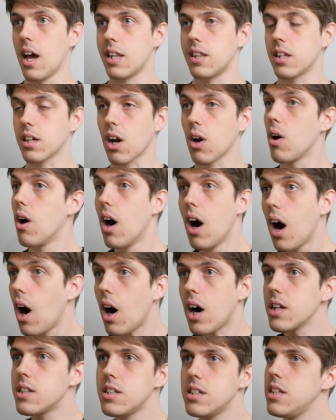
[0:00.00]
And they go, oh,
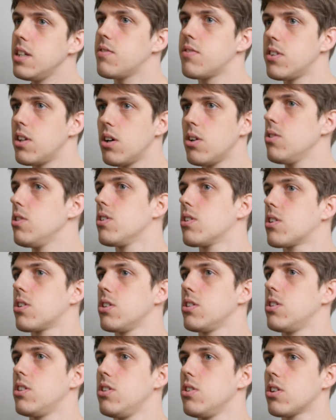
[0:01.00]
I didn't even know you
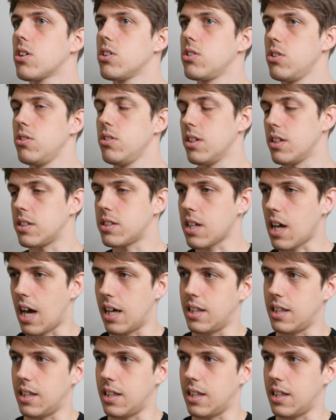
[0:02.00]
could do this.